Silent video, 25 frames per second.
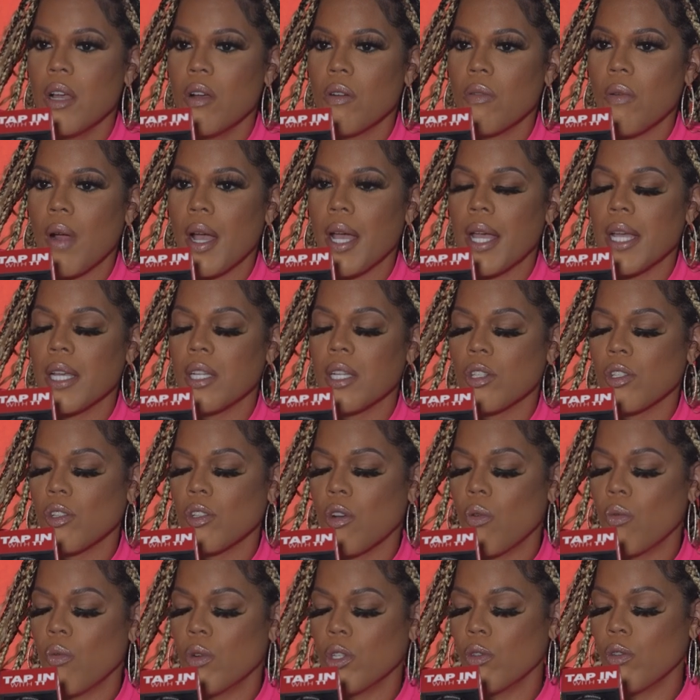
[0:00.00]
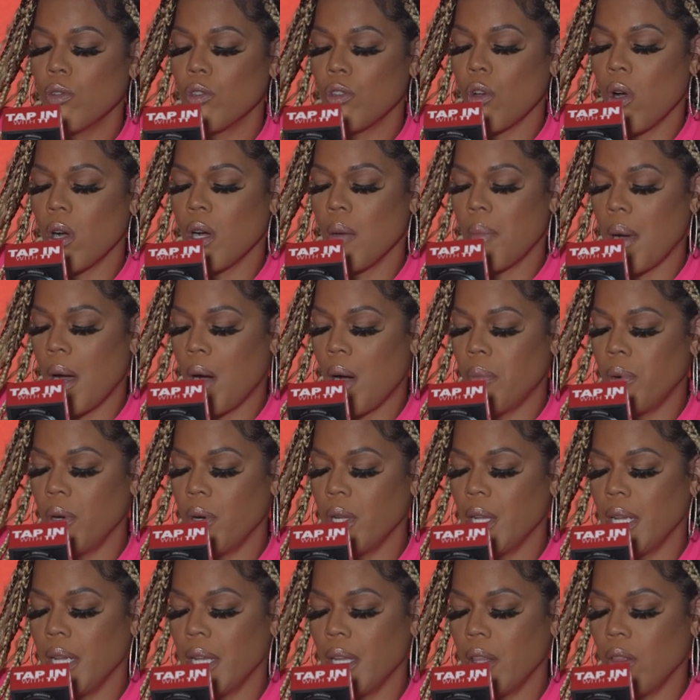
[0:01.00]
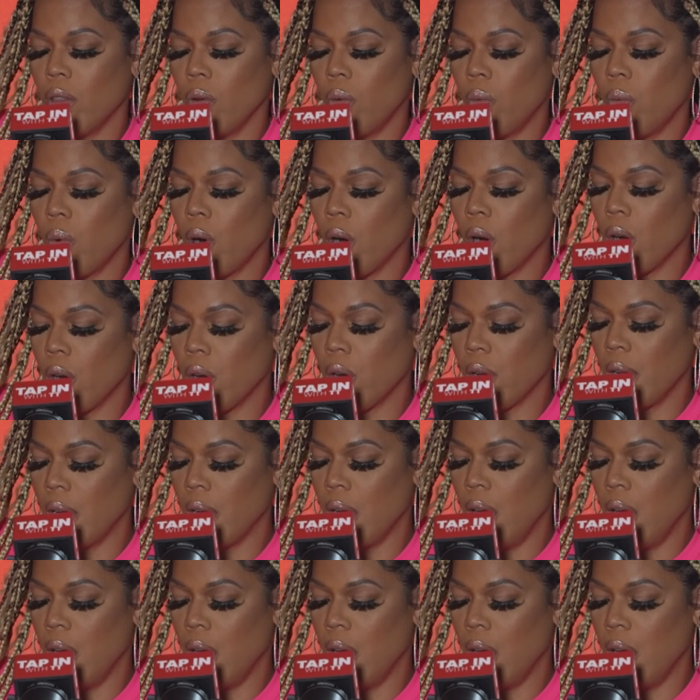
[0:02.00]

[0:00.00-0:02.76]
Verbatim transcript: right? So when you talk about putting in the work,